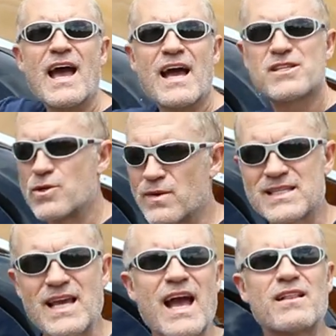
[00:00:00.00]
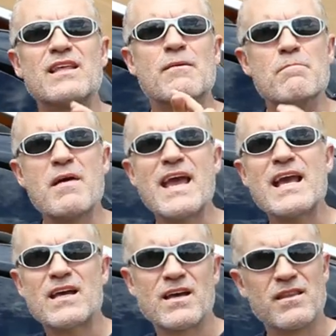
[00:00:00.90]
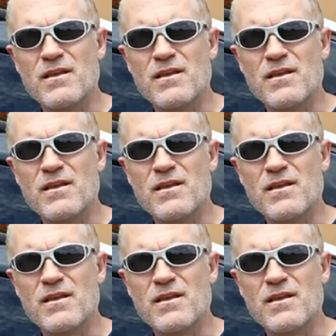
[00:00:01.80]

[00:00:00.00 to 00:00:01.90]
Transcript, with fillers: going to ask you exactly the make,